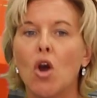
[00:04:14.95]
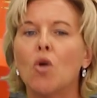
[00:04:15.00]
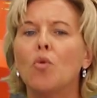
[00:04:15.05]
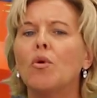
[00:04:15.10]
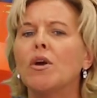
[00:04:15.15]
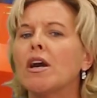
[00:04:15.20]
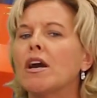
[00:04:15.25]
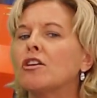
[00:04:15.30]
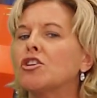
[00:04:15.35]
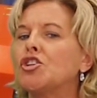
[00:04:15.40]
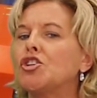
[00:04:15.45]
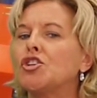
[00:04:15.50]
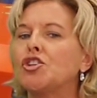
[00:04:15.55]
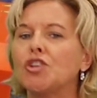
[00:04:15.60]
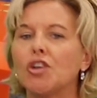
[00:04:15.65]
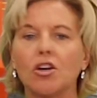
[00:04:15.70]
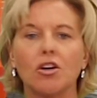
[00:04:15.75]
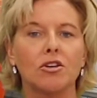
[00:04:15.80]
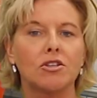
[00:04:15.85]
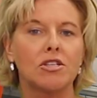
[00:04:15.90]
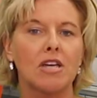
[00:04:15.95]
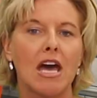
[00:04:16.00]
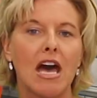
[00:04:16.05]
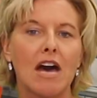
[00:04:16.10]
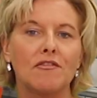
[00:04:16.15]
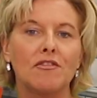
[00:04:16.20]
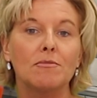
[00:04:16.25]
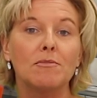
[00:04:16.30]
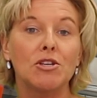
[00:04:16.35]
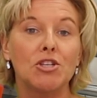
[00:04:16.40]
We are sure to
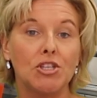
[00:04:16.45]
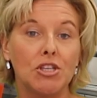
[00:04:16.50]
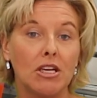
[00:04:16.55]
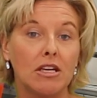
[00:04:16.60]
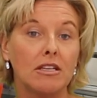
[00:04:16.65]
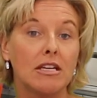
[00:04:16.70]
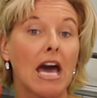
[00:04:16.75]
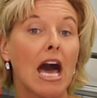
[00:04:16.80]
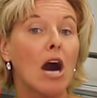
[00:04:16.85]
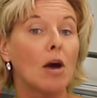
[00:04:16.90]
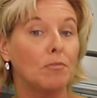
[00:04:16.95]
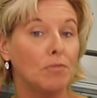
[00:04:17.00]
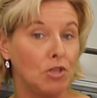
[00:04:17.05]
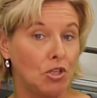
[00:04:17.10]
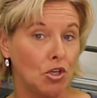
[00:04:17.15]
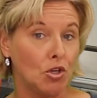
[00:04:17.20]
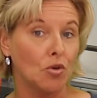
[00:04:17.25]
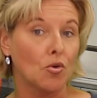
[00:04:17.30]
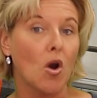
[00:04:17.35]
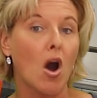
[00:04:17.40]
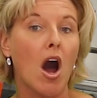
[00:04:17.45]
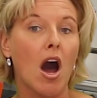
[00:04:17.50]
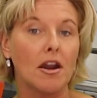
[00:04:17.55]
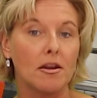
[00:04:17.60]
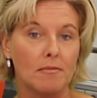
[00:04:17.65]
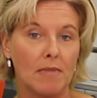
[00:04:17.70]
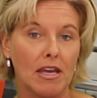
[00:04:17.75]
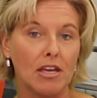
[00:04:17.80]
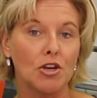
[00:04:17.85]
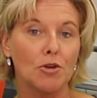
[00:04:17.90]
have a machine to help you
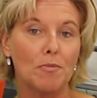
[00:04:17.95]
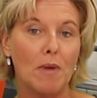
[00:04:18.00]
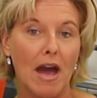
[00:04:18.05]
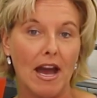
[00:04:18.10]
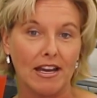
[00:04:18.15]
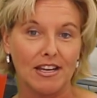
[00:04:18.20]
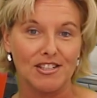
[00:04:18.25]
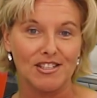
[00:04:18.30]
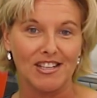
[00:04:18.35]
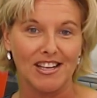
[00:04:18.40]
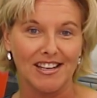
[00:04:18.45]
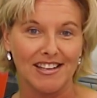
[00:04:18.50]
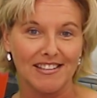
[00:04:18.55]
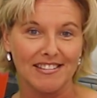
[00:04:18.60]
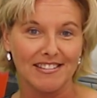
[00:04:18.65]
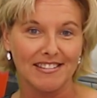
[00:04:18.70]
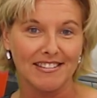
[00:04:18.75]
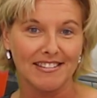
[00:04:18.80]
automate your packaging.